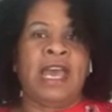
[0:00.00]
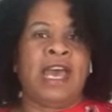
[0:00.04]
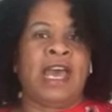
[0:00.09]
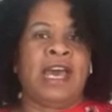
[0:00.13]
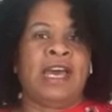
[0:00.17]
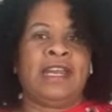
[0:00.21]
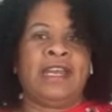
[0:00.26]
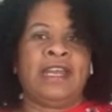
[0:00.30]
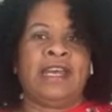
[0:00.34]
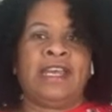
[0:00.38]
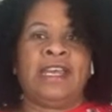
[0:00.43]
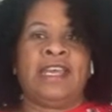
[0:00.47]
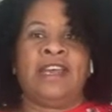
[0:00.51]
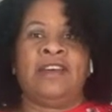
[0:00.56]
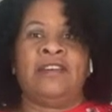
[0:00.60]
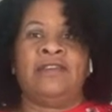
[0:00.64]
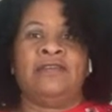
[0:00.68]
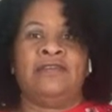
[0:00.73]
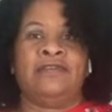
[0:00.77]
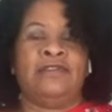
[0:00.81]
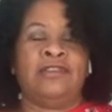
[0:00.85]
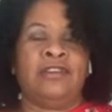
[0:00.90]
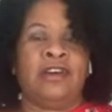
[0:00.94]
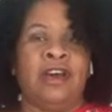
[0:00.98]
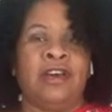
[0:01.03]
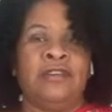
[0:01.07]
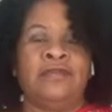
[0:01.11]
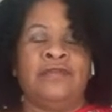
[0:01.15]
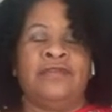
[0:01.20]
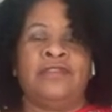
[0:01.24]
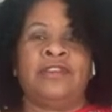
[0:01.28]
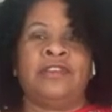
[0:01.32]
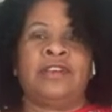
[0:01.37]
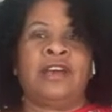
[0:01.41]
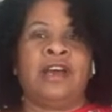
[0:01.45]
And I have not
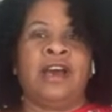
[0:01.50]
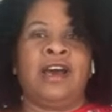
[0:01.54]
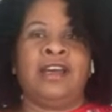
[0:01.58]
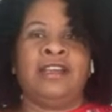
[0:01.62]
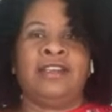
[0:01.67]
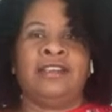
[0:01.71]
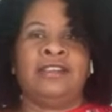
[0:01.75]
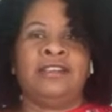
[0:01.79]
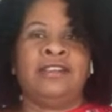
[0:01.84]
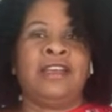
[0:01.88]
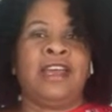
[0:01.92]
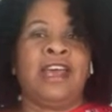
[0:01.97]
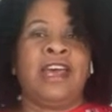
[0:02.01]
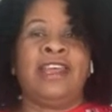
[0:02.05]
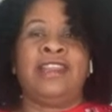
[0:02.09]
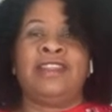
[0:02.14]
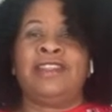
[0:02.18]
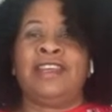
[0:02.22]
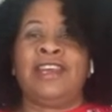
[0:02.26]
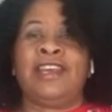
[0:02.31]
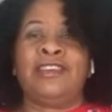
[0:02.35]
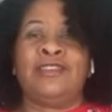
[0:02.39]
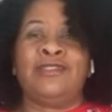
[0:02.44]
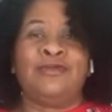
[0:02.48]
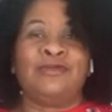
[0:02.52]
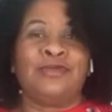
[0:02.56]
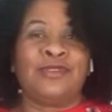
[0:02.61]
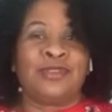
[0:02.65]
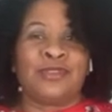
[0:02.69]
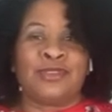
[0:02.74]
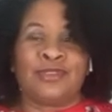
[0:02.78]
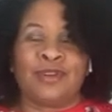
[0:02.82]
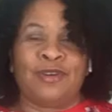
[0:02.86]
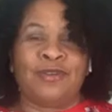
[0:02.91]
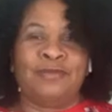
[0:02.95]
forgotten. Thank you
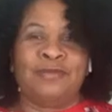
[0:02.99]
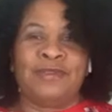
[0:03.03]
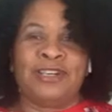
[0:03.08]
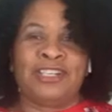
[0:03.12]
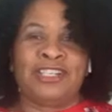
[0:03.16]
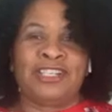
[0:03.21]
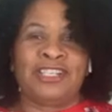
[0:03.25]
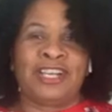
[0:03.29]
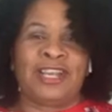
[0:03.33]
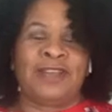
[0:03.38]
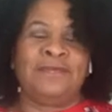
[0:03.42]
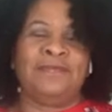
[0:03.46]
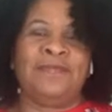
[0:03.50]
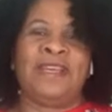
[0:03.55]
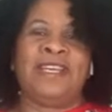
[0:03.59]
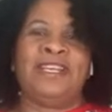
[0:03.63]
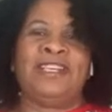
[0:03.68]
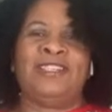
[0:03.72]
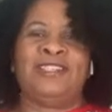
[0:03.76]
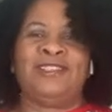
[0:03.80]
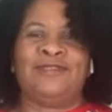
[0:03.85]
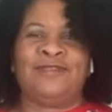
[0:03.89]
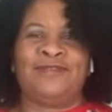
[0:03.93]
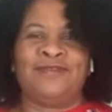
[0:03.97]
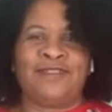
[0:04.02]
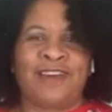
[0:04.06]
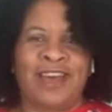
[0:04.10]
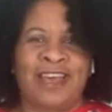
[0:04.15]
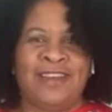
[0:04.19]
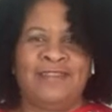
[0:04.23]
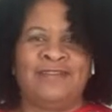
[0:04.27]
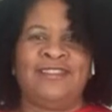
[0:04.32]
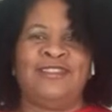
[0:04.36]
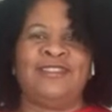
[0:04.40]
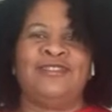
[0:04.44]
so much. I made it to
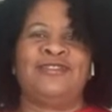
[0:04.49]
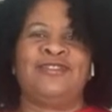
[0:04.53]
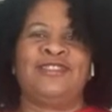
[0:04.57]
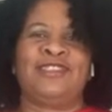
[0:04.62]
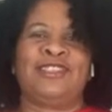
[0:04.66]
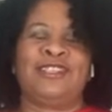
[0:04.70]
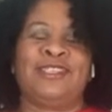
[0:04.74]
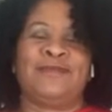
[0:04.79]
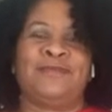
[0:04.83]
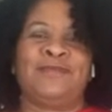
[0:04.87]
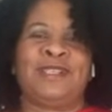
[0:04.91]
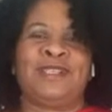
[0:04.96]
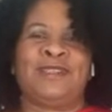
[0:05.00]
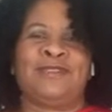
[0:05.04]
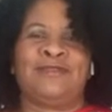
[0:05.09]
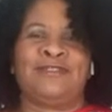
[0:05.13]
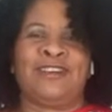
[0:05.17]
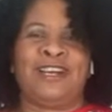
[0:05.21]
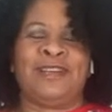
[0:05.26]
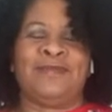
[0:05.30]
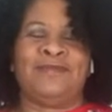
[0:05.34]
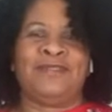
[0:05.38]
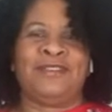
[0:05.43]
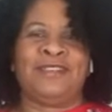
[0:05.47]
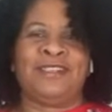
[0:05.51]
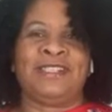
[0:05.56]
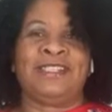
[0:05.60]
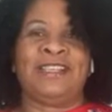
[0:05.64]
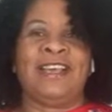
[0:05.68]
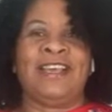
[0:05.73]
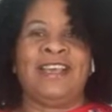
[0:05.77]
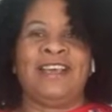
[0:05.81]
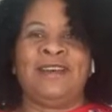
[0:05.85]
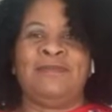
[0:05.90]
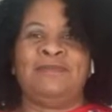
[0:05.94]
500 subscribers.
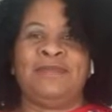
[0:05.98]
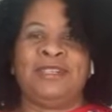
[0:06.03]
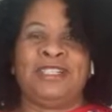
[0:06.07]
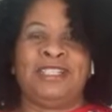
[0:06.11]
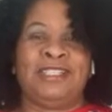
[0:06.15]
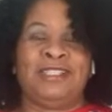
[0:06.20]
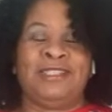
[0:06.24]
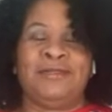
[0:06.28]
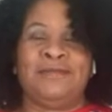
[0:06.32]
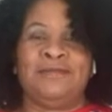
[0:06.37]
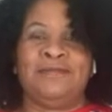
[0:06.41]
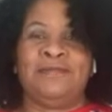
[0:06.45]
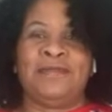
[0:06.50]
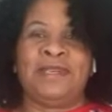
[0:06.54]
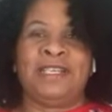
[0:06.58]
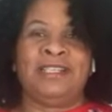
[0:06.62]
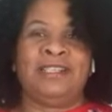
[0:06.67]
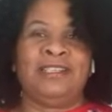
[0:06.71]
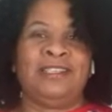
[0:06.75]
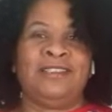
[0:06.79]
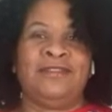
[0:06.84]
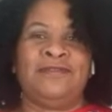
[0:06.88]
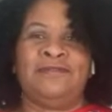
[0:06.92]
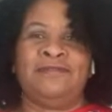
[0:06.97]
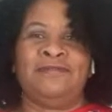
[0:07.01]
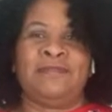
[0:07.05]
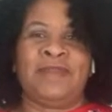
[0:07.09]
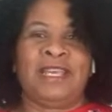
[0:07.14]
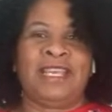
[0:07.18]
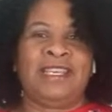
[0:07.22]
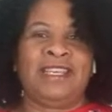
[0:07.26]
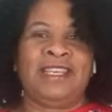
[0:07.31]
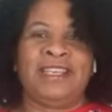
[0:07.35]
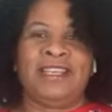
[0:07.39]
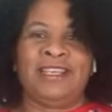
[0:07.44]
But in the middle of
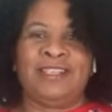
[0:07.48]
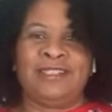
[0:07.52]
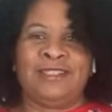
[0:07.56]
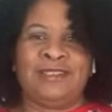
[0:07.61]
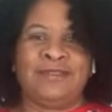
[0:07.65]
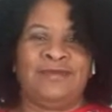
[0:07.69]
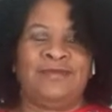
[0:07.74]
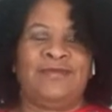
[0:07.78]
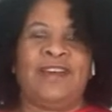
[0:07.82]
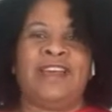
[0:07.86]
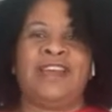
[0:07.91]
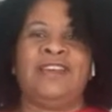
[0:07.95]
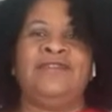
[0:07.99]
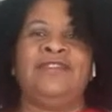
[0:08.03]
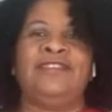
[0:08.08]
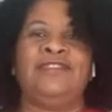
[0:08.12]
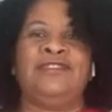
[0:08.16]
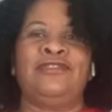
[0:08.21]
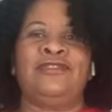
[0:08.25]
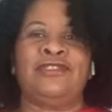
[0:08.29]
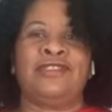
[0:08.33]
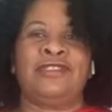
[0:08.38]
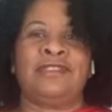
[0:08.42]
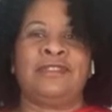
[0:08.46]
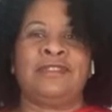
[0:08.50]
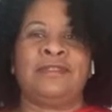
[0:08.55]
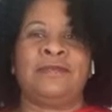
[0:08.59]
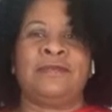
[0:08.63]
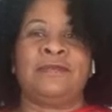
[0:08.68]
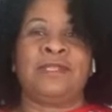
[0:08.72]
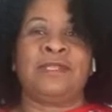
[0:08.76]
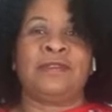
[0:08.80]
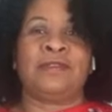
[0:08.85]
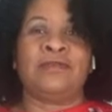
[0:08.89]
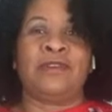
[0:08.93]
making it to 500
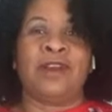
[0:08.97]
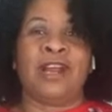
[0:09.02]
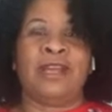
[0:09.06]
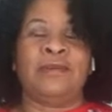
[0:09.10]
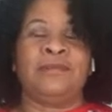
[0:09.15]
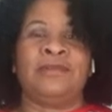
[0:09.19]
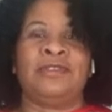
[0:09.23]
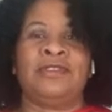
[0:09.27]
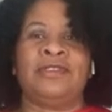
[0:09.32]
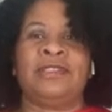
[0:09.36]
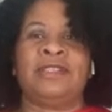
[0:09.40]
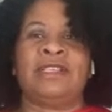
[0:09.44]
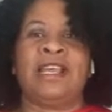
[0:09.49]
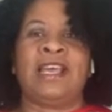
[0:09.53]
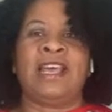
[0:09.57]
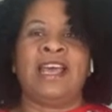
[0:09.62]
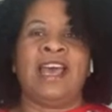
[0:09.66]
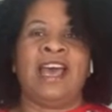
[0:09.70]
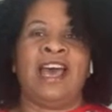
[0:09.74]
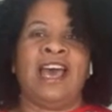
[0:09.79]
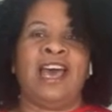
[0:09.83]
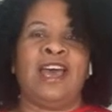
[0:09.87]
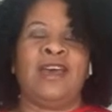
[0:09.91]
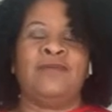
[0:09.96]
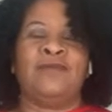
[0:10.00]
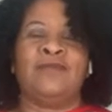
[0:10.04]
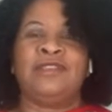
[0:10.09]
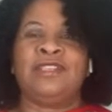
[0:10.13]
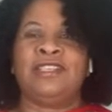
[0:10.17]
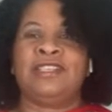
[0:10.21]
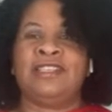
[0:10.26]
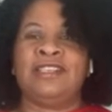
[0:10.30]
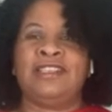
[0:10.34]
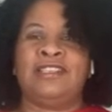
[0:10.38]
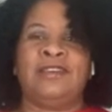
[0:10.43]
subscribers, I
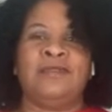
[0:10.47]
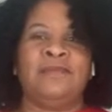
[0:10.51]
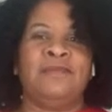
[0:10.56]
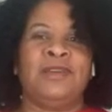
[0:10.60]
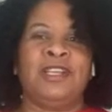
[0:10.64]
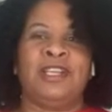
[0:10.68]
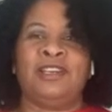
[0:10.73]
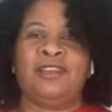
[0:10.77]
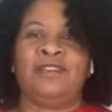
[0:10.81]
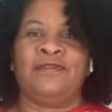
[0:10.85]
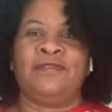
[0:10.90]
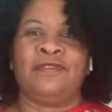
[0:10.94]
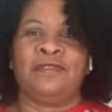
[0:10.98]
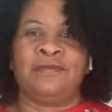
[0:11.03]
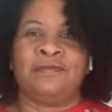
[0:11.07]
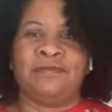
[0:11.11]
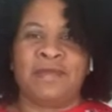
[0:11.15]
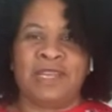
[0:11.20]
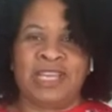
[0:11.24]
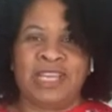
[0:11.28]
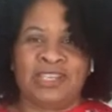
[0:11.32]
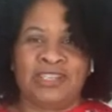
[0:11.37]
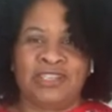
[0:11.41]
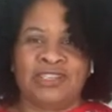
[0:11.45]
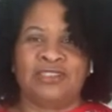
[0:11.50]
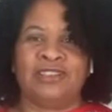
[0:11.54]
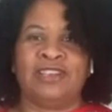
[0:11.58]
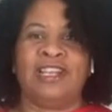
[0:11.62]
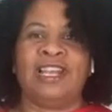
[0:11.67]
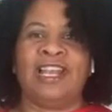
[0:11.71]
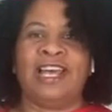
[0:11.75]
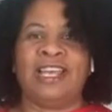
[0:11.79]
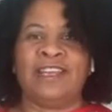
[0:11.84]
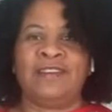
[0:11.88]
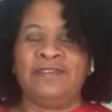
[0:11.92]
was in the middle of a major
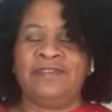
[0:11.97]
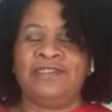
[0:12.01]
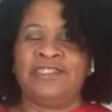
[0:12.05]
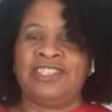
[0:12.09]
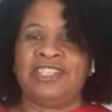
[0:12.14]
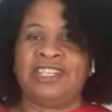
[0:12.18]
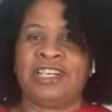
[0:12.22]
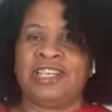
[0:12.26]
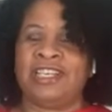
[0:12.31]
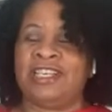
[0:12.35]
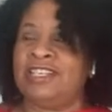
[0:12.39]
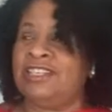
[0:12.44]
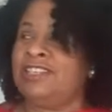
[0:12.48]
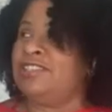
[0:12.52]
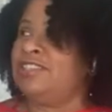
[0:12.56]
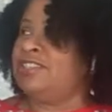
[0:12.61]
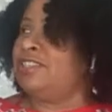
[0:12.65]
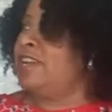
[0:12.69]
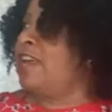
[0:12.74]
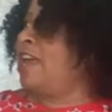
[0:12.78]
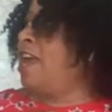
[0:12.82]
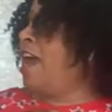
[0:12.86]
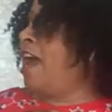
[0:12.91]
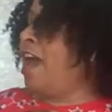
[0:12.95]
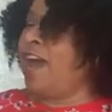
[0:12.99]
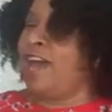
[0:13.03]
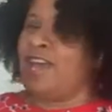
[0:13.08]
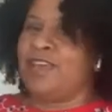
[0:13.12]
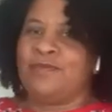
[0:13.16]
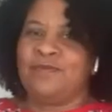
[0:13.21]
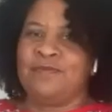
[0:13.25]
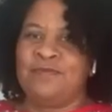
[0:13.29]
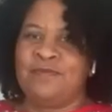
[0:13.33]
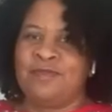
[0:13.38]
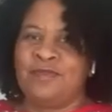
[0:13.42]
life change. I
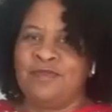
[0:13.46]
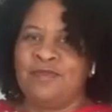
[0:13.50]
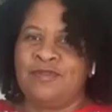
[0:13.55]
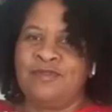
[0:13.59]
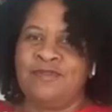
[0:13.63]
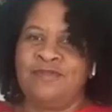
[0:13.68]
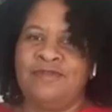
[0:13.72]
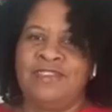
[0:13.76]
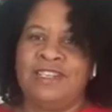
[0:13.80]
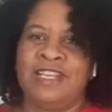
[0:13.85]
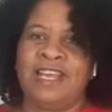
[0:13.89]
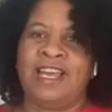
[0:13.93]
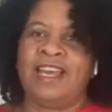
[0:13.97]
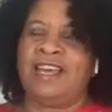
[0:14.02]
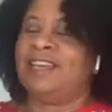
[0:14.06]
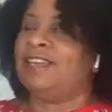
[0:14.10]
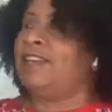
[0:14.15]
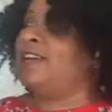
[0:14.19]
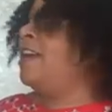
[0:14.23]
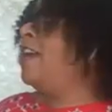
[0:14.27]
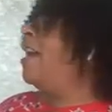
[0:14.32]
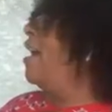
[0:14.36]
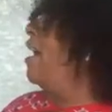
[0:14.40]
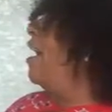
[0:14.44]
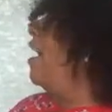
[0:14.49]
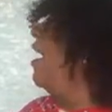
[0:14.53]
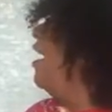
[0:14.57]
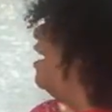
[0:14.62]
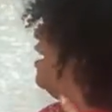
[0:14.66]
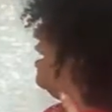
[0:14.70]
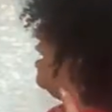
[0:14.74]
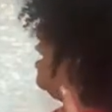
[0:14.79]
moved and I